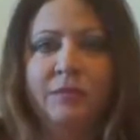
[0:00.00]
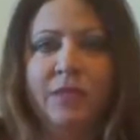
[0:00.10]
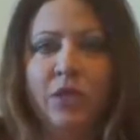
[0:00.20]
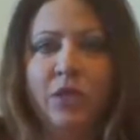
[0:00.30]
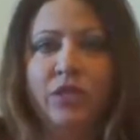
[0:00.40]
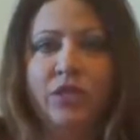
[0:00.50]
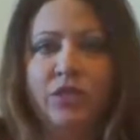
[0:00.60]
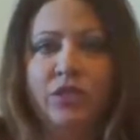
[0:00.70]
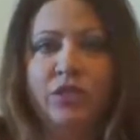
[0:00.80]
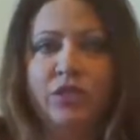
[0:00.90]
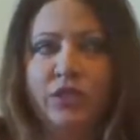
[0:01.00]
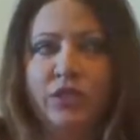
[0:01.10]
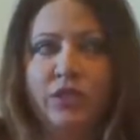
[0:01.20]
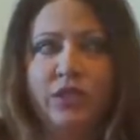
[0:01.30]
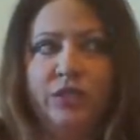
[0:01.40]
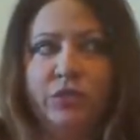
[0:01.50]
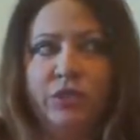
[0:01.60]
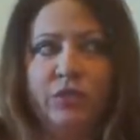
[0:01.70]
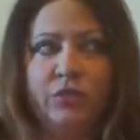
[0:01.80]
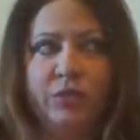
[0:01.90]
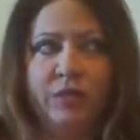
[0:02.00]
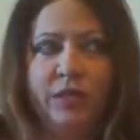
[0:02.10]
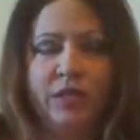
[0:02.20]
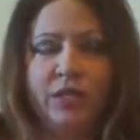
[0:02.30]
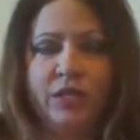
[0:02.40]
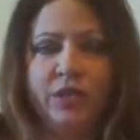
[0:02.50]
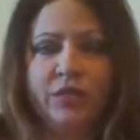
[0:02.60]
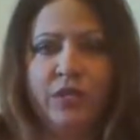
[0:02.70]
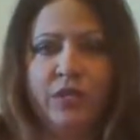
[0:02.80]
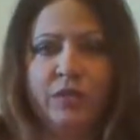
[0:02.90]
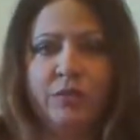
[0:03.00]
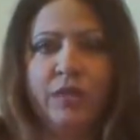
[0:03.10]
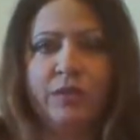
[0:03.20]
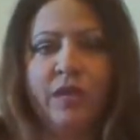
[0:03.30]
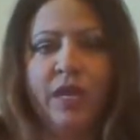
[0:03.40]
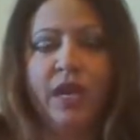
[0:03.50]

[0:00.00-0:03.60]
I'm not quite sure if we're just repeating ourselves here, but